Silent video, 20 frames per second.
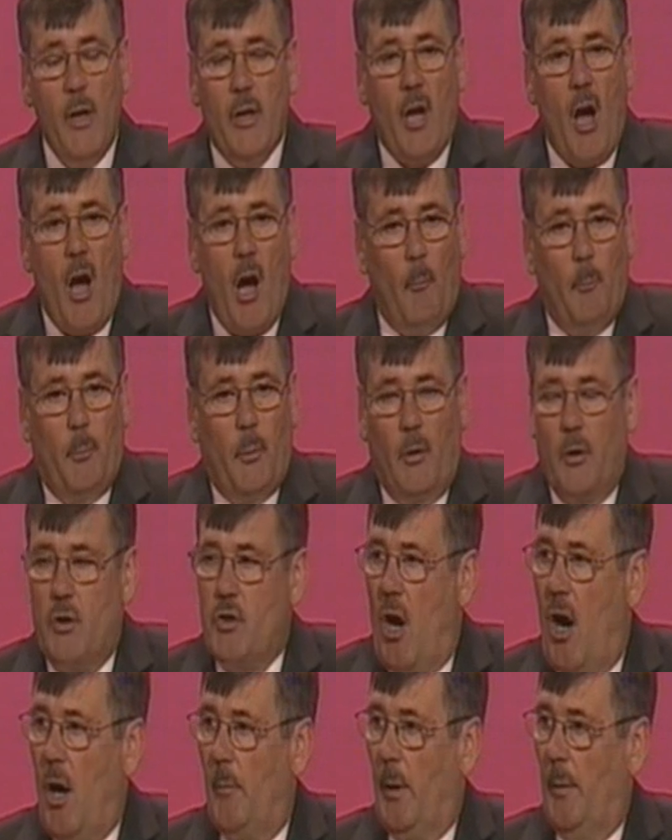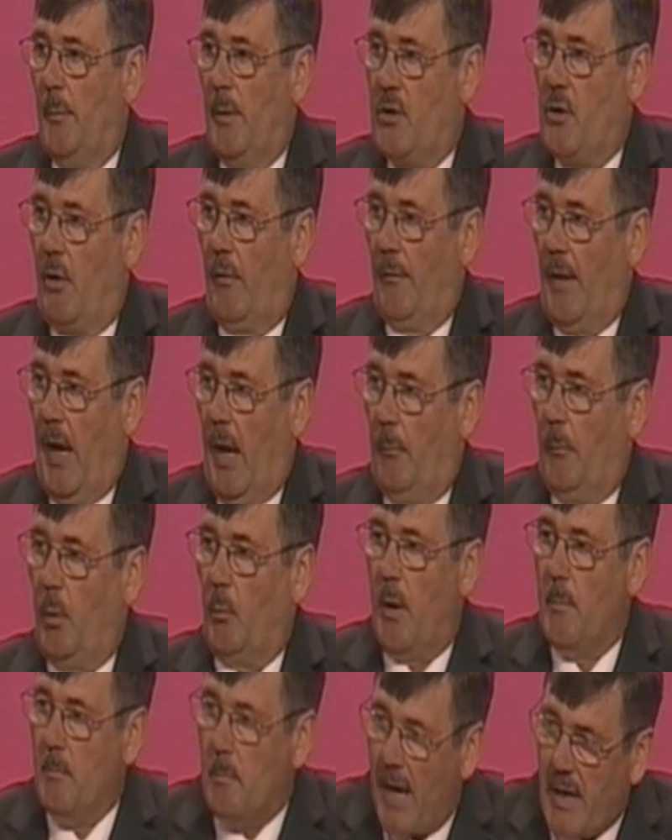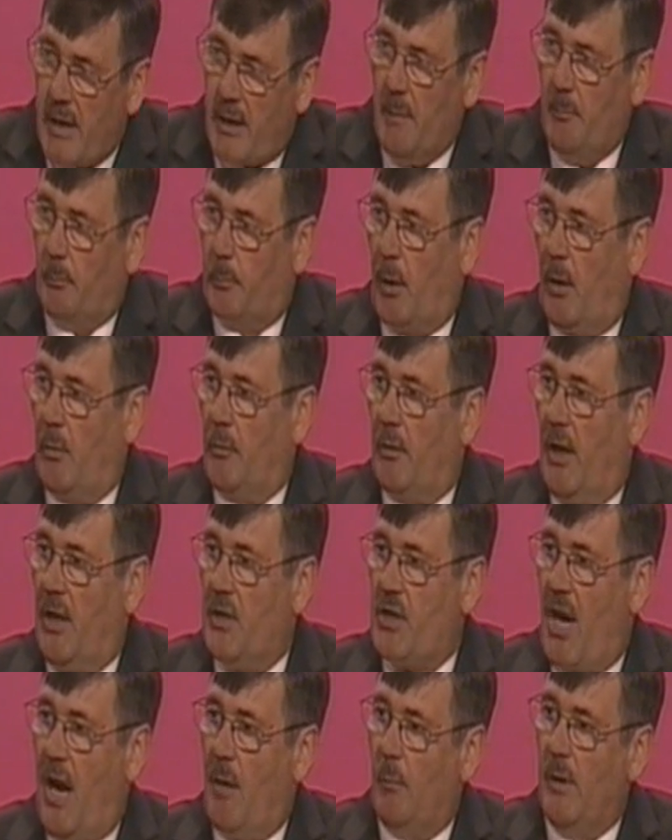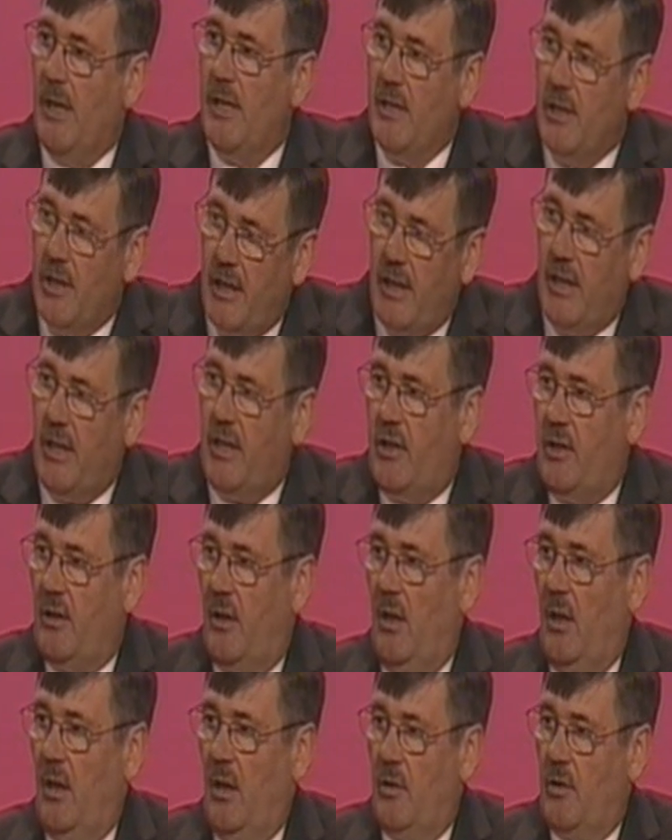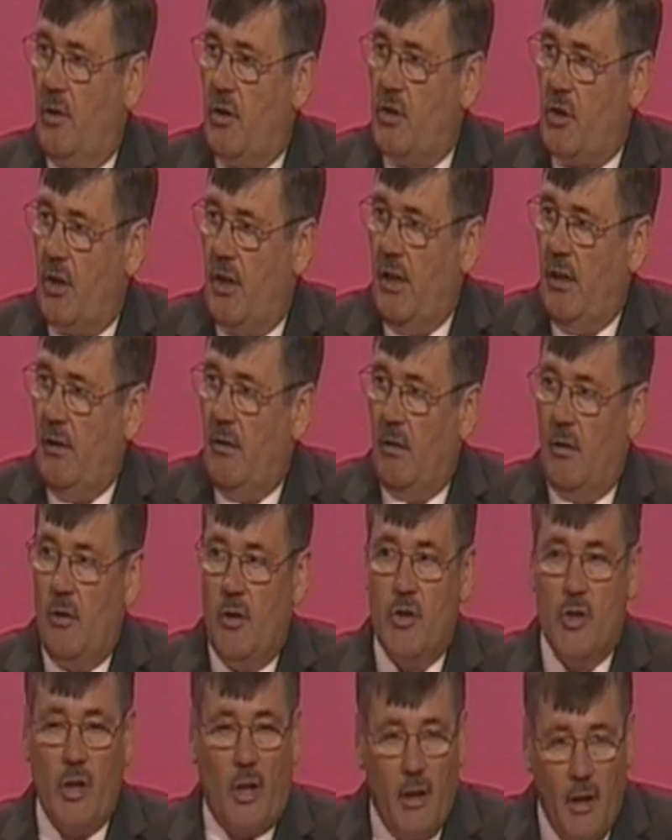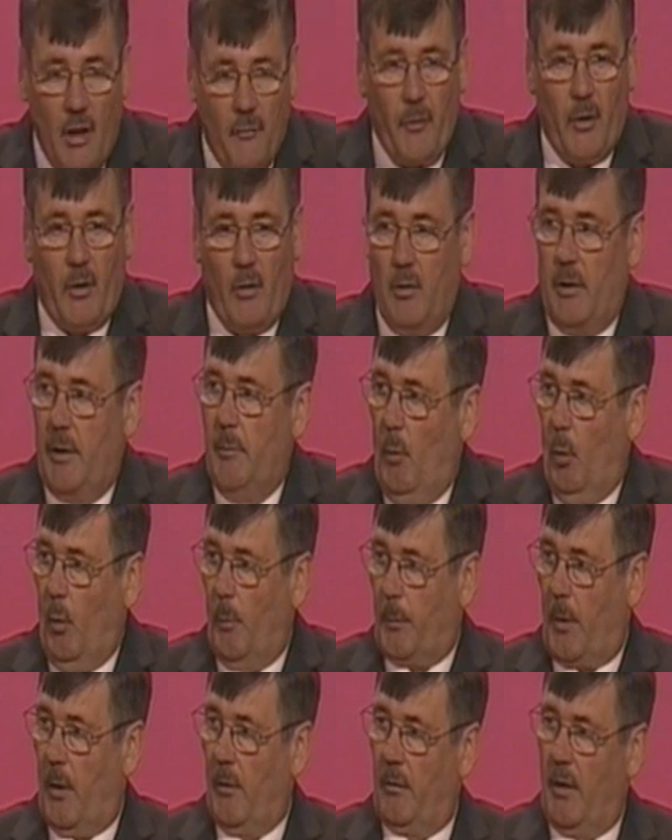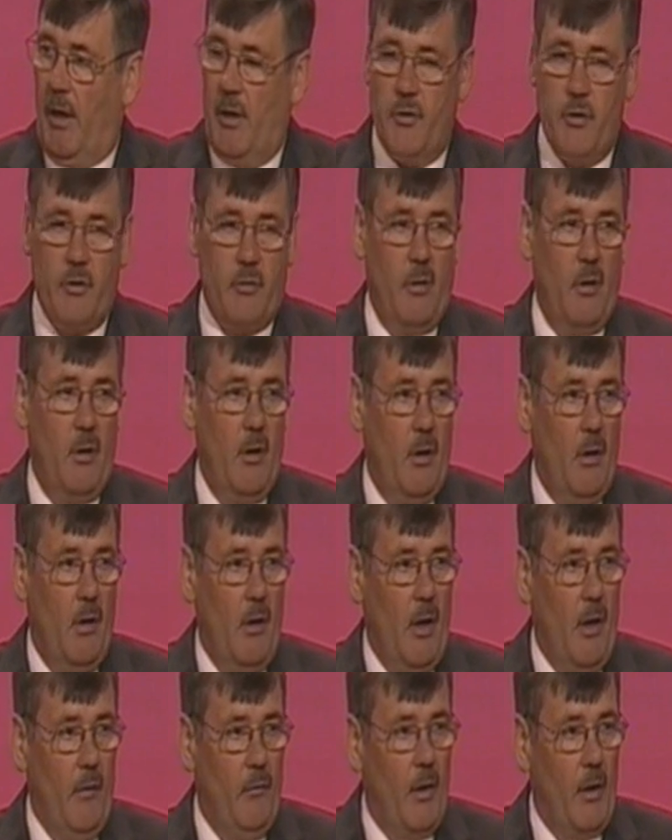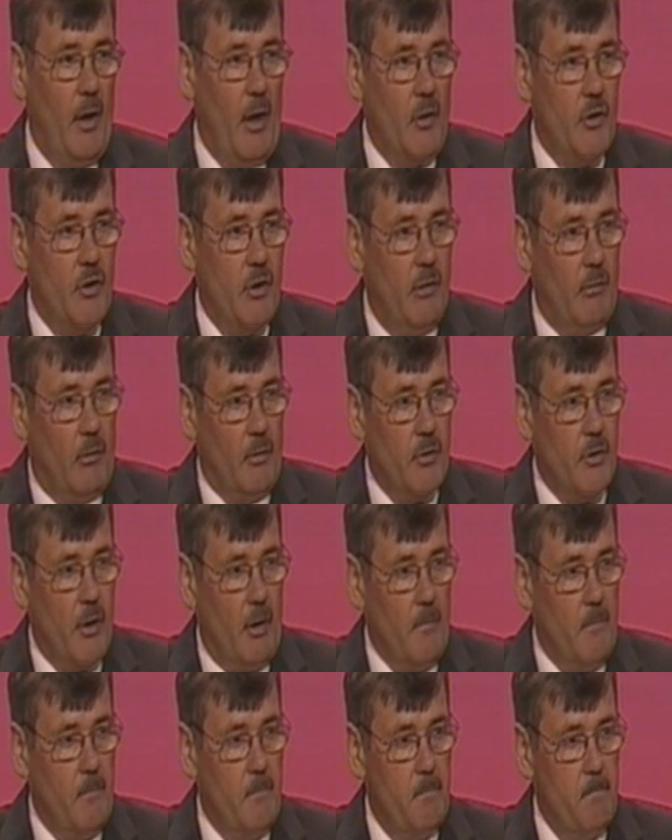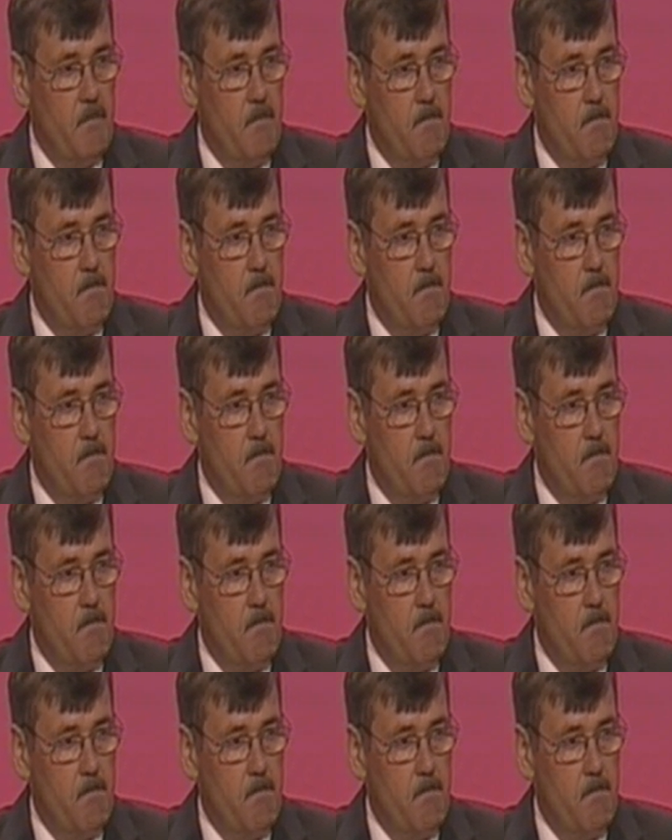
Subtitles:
Now, we can't put a time limit on that, but we're making progress, and we need to see significantly more progress in the next year or so.